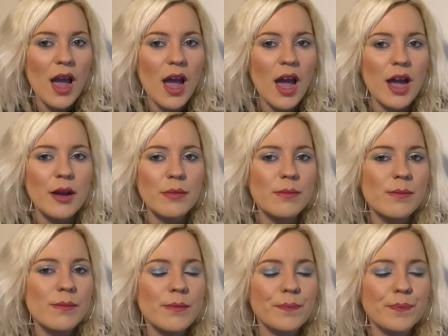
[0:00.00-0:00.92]

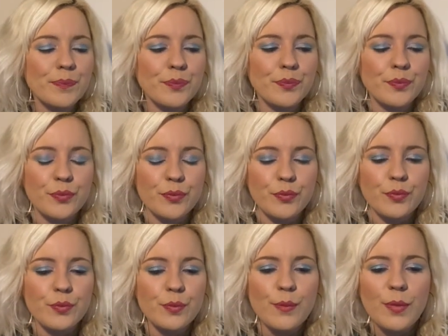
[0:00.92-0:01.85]

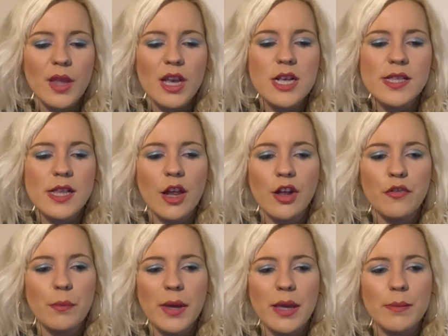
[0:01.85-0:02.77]
Because a lot
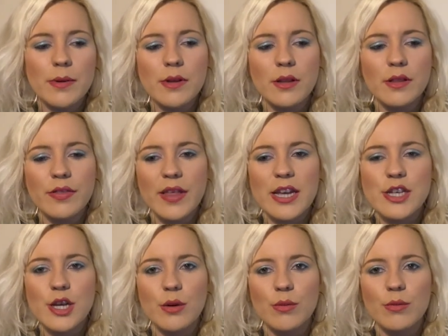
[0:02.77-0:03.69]
of people, they
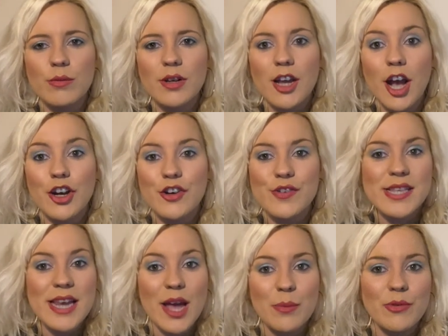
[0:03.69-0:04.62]
don't
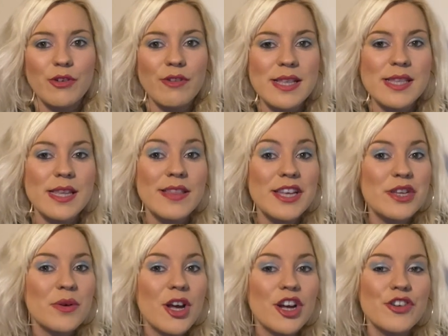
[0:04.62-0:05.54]
understand pro wrestling. They
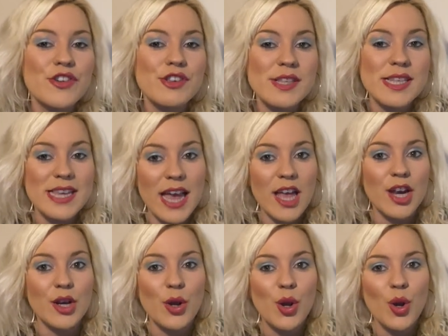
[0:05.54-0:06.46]
don't
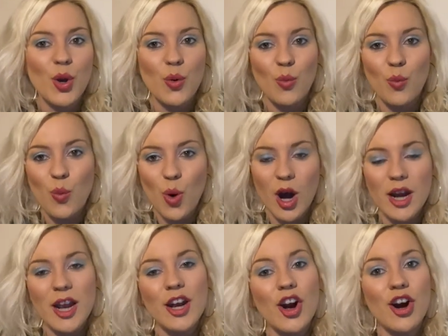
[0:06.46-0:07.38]
understand what
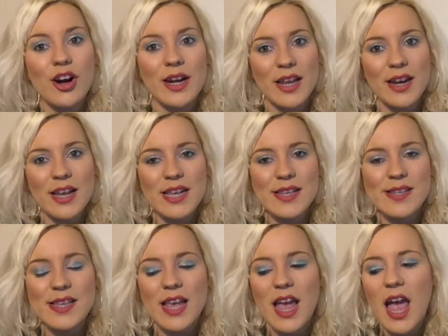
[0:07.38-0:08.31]
an art it is.